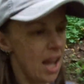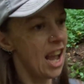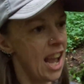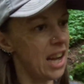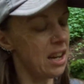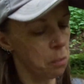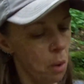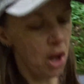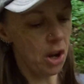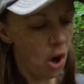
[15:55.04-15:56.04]
It is
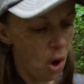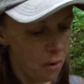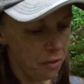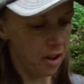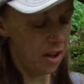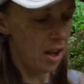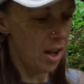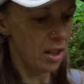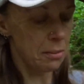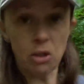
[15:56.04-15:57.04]
one
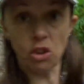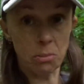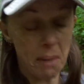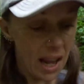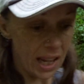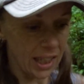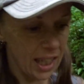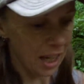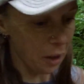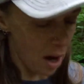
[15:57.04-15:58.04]
of the most
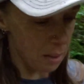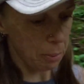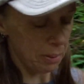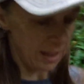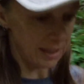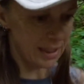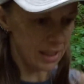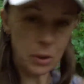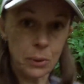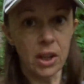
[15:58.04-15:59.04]
dramatic, incredible places
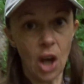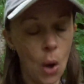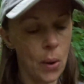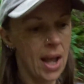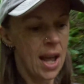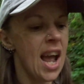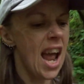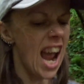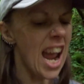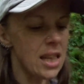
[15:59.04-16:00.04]
that you can go
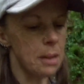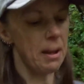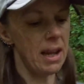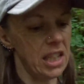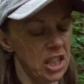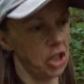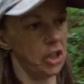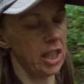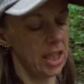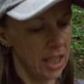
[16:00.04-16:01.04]
in the Peak
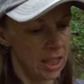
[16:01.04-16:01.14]
District.